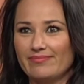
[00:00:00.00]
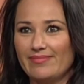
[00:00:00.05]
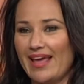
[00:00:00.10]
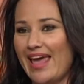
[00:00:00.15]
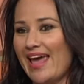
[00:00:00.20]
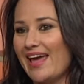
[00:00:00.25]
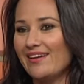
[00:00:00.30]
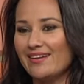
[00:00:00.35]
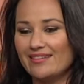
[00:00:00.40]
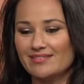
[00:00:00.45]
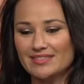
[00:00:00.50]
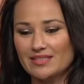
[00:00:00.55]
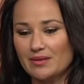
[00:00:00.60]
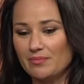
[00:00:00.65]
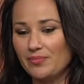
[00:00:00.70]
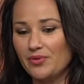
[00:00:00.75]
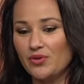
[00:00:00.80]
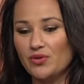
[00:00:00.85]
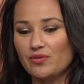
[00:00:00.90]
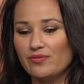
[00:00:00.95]
at some
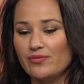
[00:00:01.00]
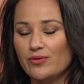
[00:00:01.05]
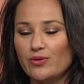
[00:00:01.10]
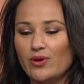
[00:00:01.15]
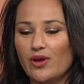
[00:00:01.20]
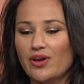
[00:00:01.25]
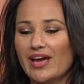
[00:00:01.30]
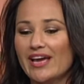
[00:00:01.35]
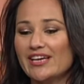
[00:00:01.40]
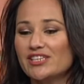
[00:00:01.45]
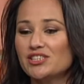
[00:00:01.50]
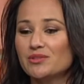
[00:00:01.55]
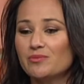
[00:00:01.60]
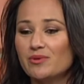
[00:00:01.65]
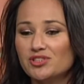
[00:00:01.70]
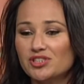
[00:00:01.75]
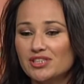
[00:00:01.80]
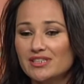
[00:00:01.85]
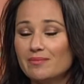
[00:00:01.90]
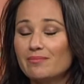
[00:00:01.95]
beautiful location
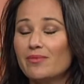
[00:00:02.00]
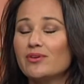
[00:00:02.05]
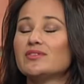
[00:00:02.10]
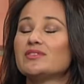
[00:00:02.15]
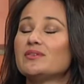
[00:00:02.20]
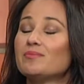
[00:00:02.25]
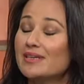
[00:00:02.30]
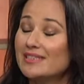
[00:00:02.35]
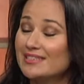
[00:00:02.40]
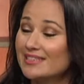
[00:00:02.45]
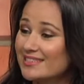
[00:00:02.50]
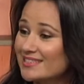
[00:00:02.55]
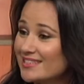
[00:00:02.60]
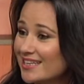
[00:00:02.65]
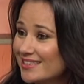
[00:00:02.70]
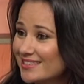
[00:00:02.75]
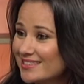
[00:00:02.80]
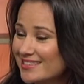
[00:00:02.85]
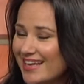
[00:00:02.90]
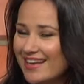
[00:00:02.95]
watching the most amazing
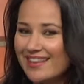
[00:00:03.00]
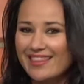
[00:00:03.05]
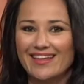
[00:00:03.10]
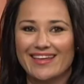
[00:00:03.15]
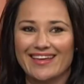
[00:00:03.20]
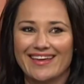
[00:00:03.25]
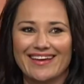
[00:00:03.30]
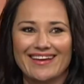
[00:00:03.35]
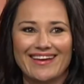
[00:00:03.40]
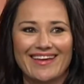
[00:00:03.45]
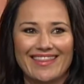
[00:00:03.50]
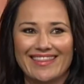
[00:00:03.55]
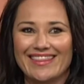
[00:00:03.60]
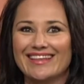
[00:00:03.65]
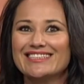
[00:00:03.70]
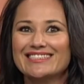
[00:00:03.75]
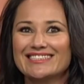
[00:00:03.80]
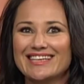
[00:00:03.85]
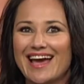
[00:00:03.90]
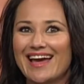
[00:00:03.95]
sunset. Yeah, because
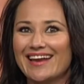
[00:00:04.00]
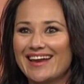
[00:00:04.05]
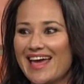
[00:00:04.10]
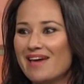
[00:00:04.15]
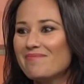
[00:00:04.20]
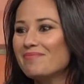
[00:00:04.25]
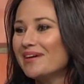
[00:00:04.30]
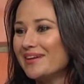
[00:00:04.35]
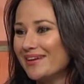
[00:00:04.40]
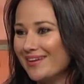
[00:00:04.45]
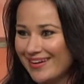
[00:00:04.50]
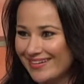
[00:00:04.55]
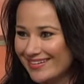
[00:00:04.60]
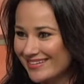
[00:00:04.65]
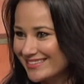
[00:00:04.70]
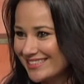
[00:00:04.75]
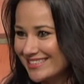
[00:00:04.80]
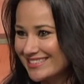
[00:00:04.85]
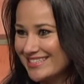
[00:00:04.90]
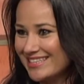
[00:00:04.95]
you can't happen. So
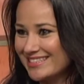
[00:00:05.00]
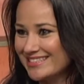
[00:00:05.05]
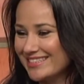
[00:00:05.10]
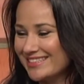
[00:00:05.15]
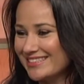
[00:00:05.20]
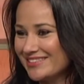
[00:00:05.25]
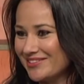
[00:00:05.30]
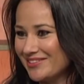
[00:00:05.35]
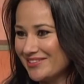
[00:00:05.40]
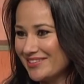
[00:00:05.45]
you're getting all the